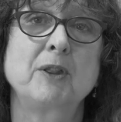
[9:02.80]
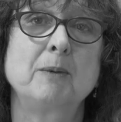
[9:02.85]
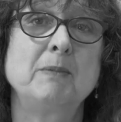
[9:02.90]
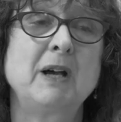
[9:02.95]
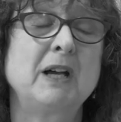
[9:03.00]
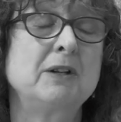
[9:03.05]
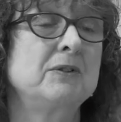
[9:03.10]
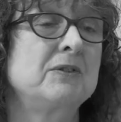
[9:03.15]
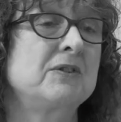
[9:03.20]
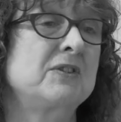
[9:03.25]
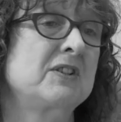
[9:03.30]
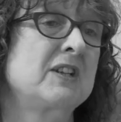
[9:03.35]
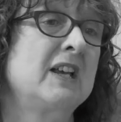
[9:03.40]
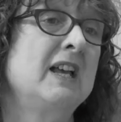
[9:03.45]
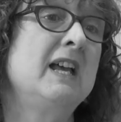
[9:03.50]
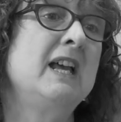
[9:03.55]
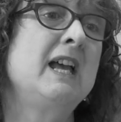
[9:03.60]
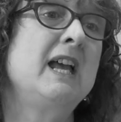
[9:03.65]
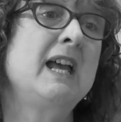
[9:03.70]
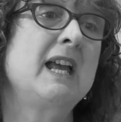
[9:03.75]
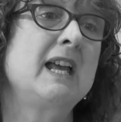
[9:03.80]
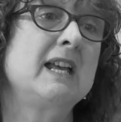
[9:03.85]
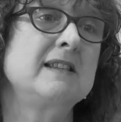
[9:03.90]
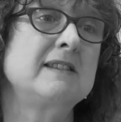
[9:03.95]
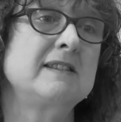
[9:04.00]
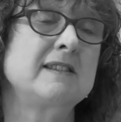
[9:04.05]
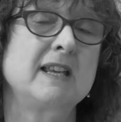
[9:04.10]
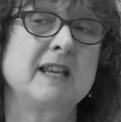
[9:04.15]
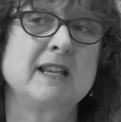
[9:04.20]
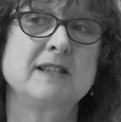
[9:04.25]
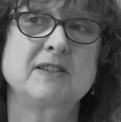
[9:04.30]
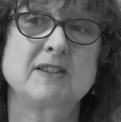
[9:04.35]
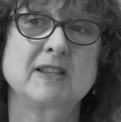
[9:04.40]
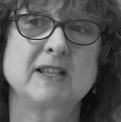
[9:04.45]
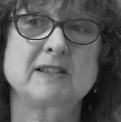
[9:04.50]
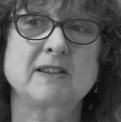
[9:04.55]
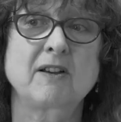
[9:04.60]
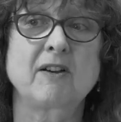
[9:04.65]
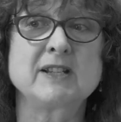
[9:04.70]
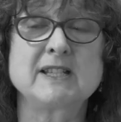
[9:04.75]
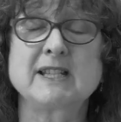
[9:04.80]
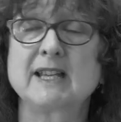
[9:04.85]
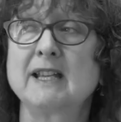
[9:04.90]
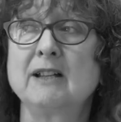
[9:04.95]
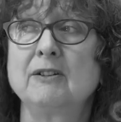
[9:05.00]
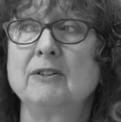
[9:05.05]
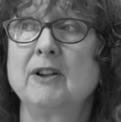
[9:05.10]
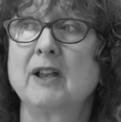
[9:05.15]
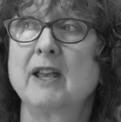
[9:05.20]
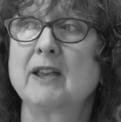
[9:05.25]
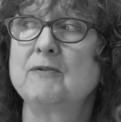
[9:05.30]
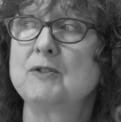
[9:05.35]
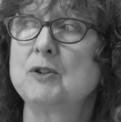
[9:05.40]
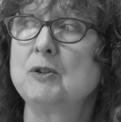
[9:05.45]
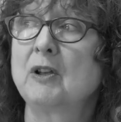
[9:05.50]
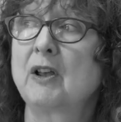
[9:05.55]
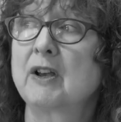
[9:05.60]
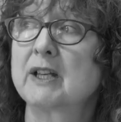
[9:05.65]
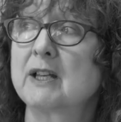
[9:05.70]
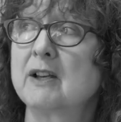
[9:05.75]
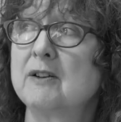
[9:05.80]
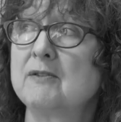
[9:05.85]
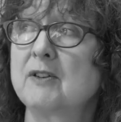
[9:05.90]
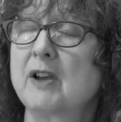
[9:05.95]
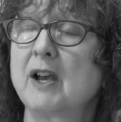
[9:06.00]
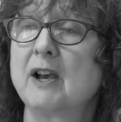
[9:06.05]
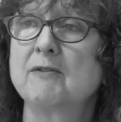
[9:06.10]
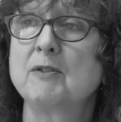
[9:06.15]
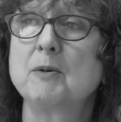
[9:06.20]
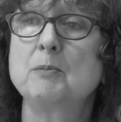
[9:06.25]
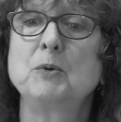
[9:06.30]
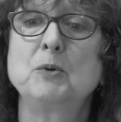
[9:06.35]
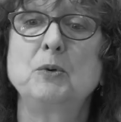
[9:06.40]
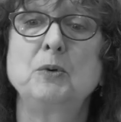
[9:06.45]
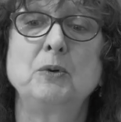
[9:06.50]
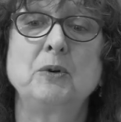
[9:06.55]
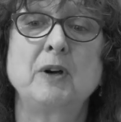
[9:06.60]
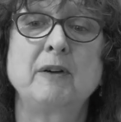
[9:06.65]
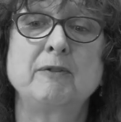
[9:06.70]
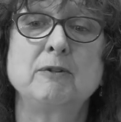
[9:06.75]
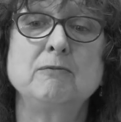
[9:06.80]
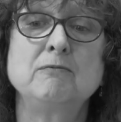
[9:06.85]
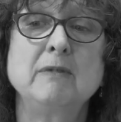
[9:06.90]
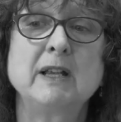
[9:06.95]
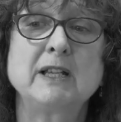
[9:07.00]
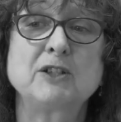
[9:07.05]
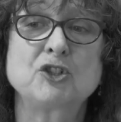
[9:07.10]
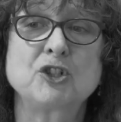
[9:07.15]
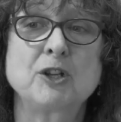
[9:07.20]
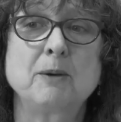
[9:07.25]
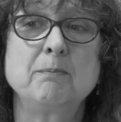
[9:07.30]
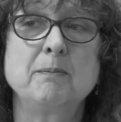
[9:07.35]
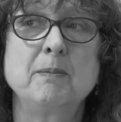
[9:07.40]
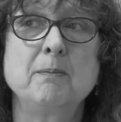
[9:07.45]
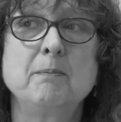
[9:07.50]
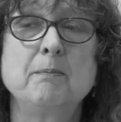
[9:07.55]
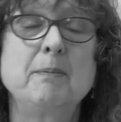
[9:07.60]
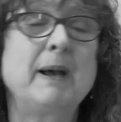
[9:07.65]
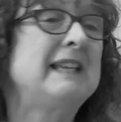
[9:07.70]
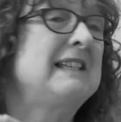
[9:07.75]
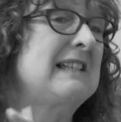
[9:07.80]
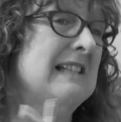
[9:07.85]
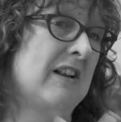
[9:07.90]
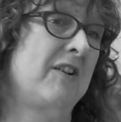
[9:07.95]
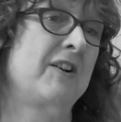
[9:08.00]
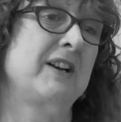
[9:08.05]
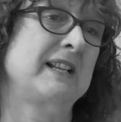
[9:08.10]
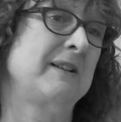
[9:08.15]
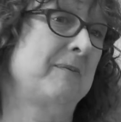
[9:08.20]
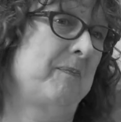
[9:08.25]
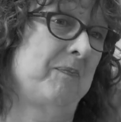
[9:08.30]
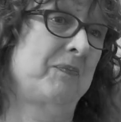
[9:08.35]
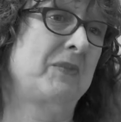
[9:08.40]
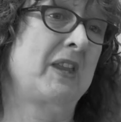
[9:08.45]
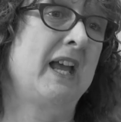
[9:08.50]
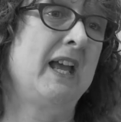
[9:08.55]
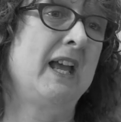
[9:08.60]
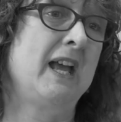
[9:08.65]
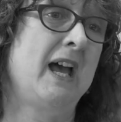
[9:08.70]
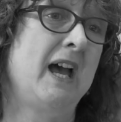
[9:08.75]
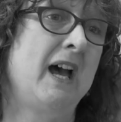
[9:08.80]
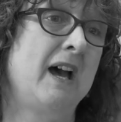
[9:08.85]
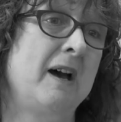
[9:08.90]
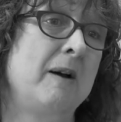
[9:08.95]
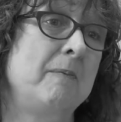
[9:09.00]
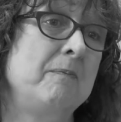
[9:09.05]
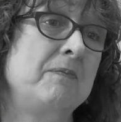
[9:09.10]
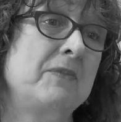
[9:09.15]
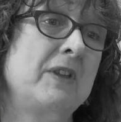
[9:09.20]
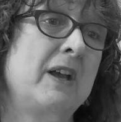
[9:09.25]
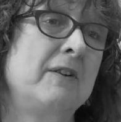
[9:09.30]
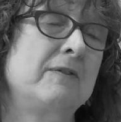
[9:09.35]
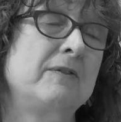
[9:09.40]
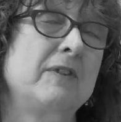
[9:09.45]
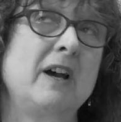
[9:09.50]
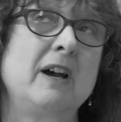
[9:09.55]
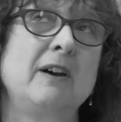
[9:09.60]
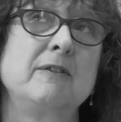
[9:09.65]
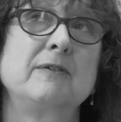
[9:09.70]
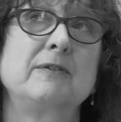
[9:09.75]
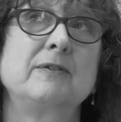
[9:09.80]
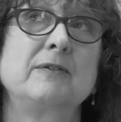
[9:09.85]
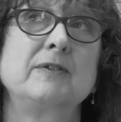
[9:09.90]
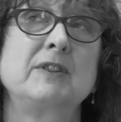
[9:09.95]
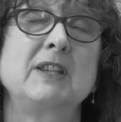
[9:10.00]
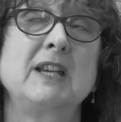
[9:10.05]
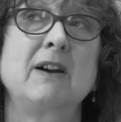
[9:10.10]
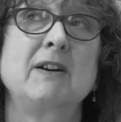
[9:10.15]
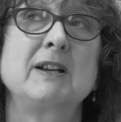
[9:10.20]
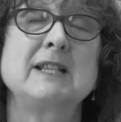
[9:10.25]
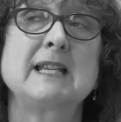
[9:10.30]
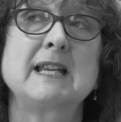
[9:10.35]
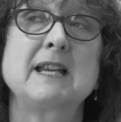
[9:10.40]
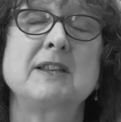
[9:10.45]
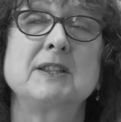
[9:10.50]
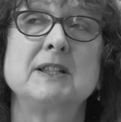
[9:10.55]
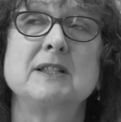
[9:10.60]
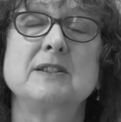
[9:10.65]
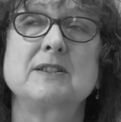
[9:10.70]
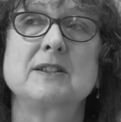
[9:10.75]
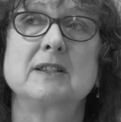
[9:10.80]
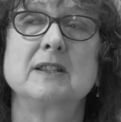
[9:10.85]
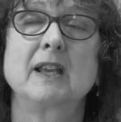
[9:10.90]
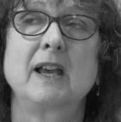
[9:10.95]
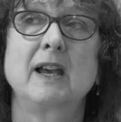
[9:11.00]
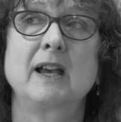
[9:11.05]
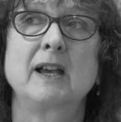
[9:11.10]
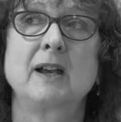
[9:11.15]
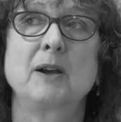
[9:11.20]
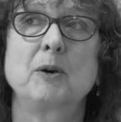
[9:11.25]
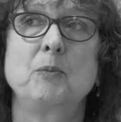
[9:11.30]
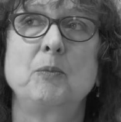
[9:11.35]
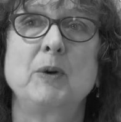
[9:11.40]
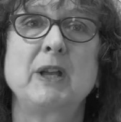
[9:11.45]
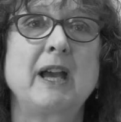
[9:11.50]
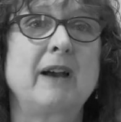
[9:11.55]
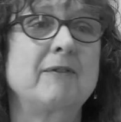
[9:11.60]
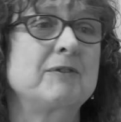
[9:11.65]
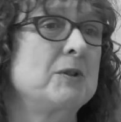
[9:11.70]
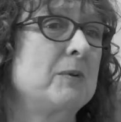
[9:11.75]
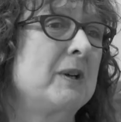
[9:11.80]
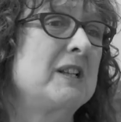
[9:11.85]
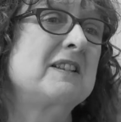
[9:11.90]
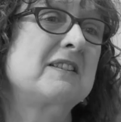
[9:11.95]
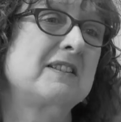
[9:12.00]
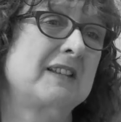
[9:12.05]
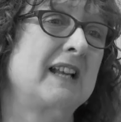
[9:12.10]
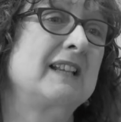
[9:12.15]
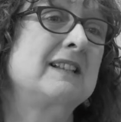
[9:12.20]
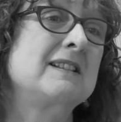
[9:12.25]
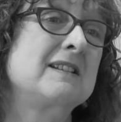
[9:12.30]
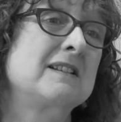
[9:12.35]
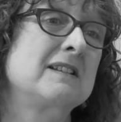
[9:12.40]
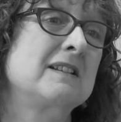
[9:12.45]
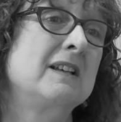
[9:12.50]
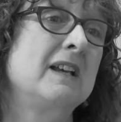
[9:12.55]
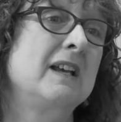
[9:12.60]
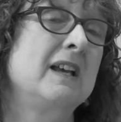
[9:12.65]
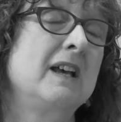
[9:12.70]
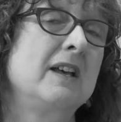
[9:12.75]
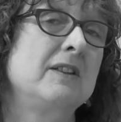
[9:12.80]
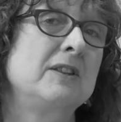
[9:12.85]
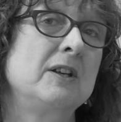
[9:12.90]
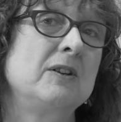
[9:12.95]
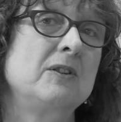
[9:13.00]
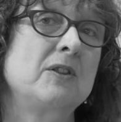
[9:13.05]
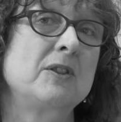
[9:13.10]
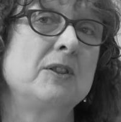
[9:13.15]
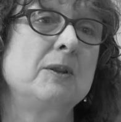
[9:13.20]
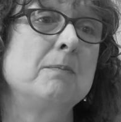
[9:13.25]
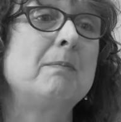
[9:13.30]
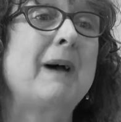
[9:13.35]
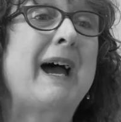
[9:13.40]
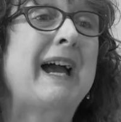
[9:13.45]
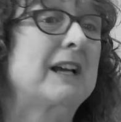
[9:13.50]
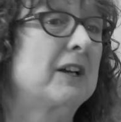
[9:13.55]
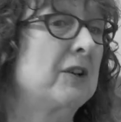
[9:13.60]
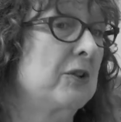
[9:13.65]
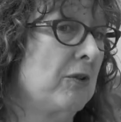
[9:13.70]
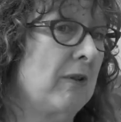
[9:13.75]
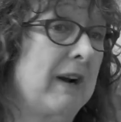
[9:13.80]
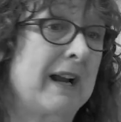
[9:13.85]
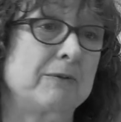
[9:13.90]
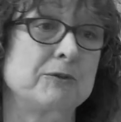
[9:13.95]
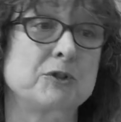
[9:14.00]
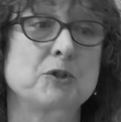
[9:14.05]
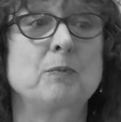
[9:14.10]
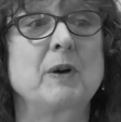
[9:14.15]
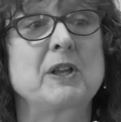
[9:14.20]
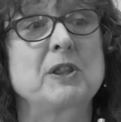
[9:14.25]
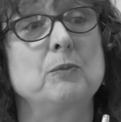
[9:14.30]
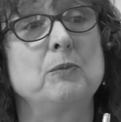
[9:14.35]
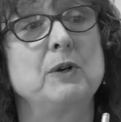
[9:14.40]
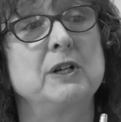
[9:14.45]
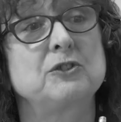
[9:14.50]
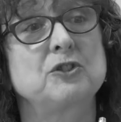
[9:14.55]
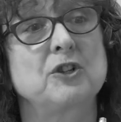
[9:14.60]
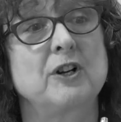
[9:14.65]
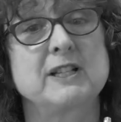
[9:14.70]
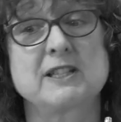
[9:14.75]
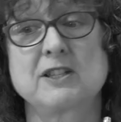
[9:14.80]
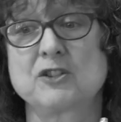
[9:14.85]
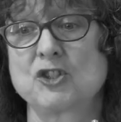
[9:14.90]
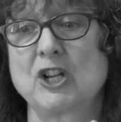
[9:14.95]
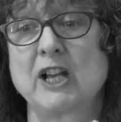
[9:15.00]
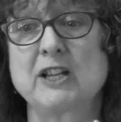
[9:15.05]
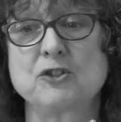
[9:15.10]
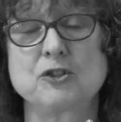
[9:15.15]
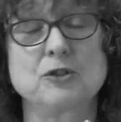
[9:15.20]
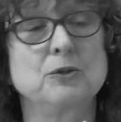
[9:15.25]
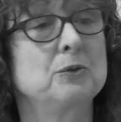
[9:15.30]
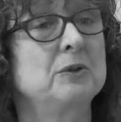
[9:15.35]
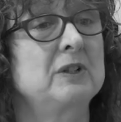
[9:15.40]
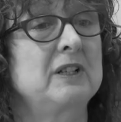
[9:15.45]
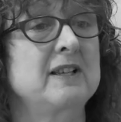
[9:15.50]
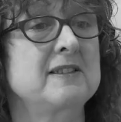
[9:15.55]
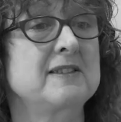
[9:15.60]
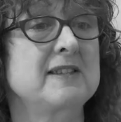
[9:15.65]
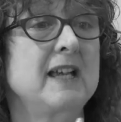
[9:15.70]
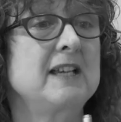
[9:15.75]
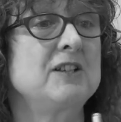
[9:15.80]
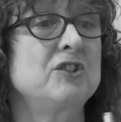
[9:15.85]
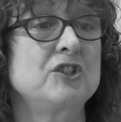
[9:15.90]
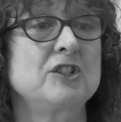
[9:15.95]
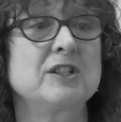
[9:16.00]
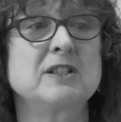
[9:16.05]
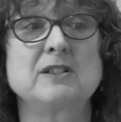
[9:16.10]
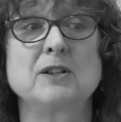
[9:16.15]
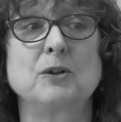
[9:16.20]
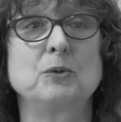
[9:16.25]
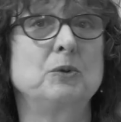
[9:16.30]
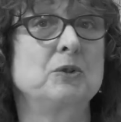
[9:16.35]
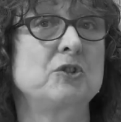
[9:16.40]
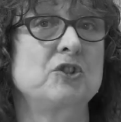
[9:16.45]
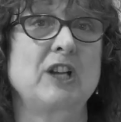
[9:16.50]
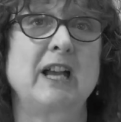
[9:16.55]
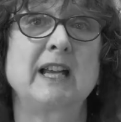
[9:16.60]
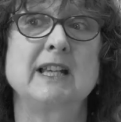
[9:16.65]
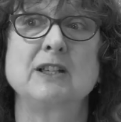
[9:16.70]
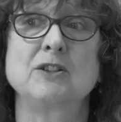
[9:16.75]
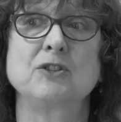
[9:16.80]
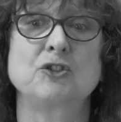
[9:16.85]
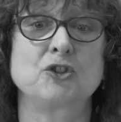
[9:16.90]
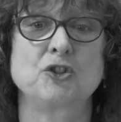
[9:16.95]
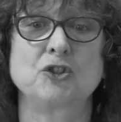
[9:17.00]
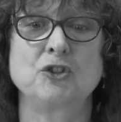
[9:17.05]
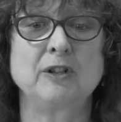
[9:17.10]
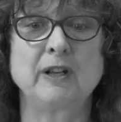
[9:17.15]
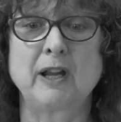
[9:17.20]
the most is this idea, if you like, of a richer baseline, of the idea that we have to understand the background, whether we're trying to change an organisation or change,